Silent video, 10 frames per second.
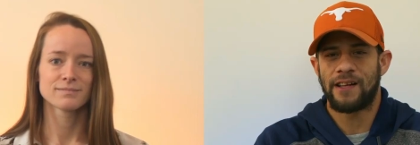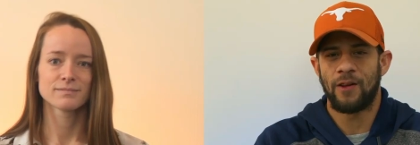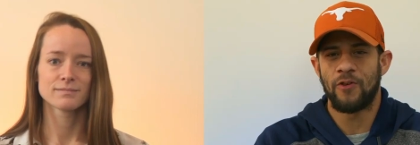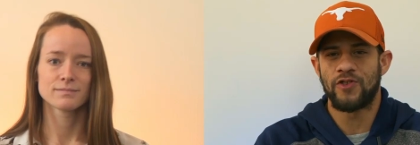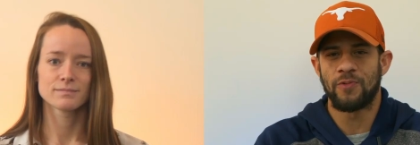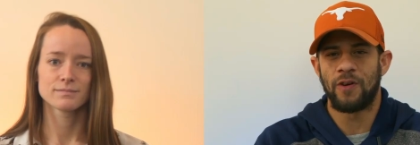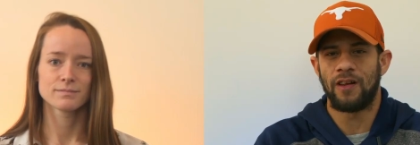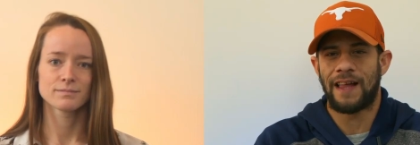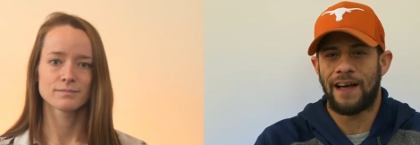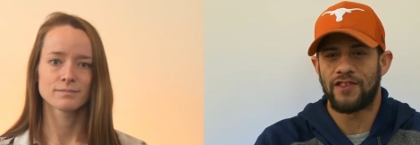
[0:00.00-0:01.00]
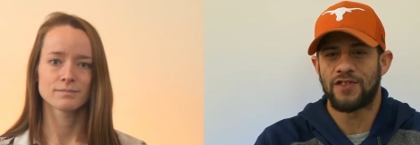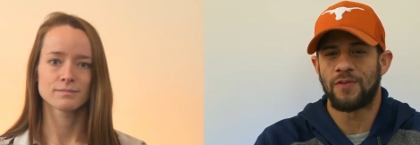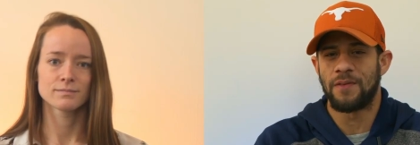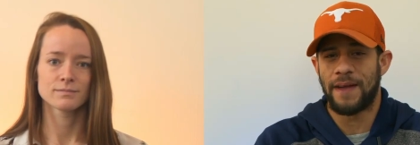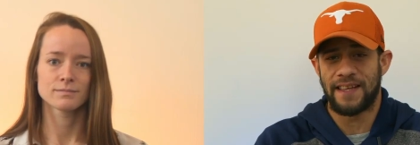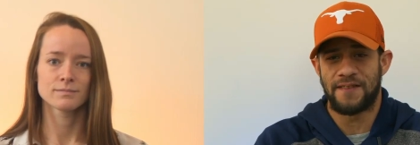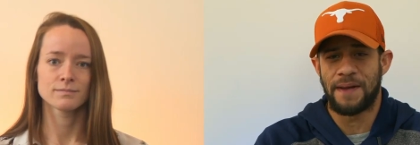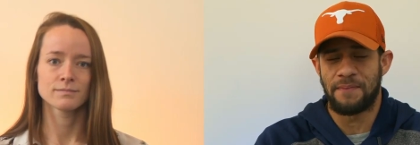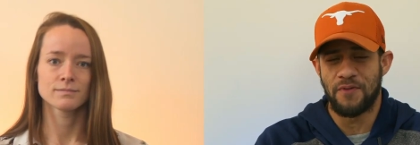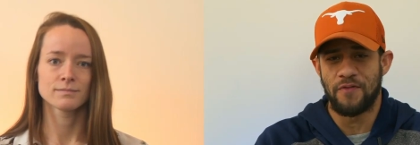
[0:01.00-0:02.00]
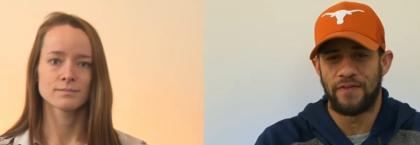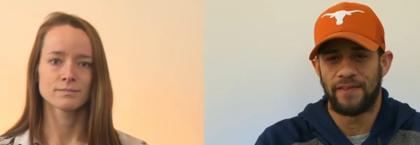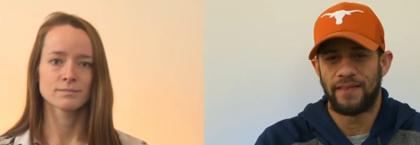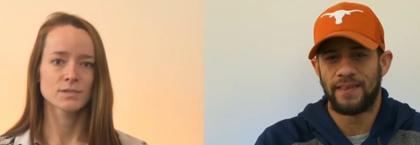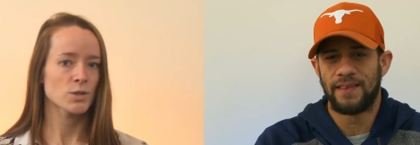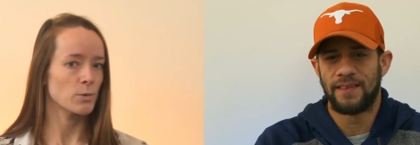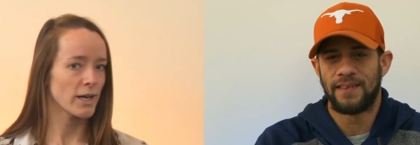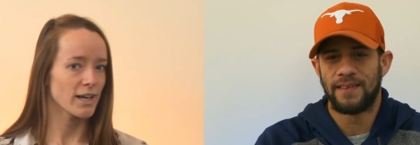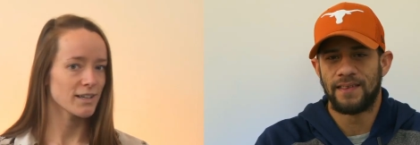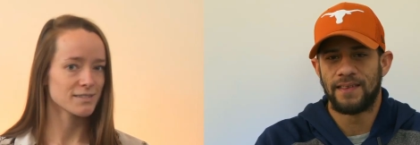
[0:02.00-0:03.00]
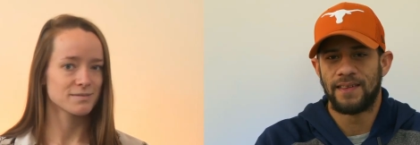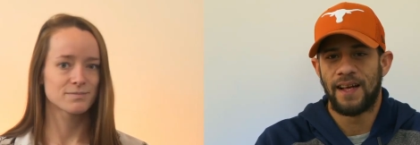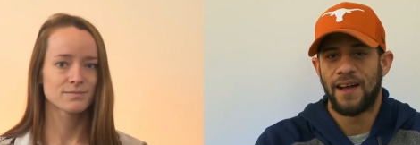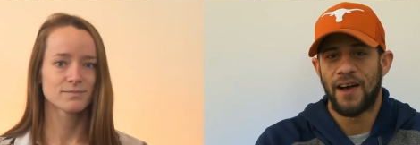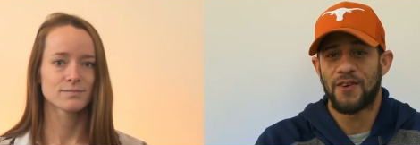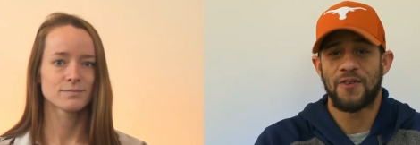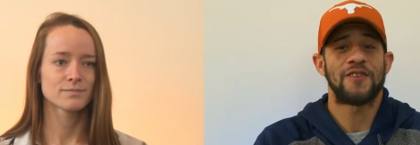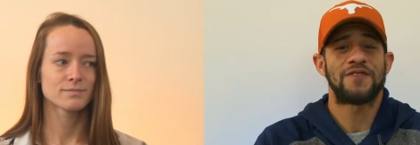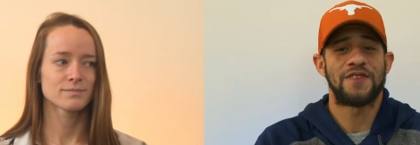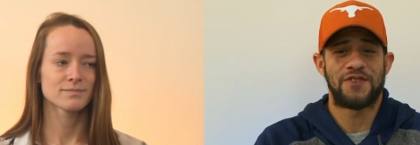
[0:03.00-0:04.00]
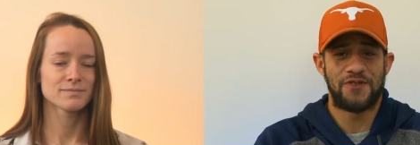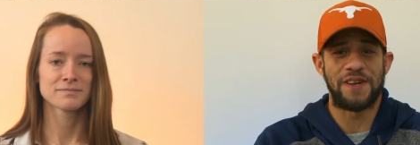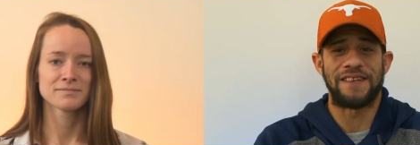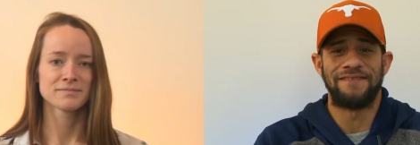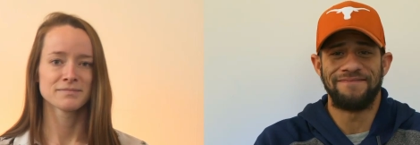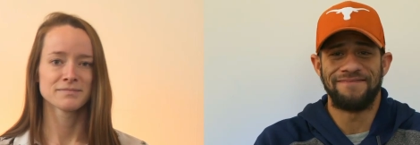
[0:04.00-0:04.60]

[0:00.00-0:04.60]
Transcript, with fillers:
Speaker 1: closure will allow the store to make its big move. To where? Across the street.